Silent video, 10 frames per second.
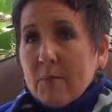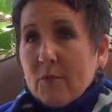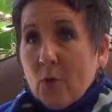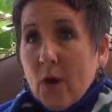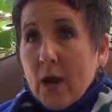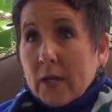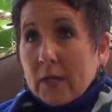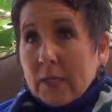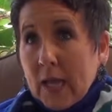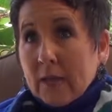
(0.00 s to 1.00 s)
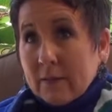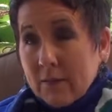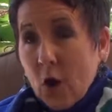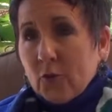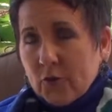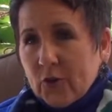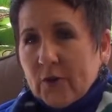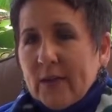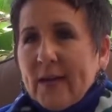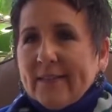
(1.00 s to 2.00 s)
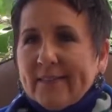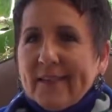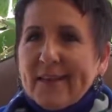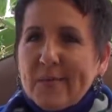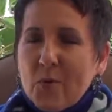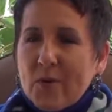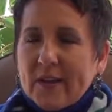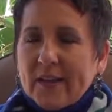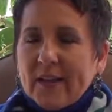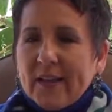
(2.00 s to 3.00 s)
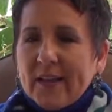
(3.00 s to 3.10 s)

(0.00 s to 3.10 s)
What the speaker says: before I could get to the altar on Sunday morning.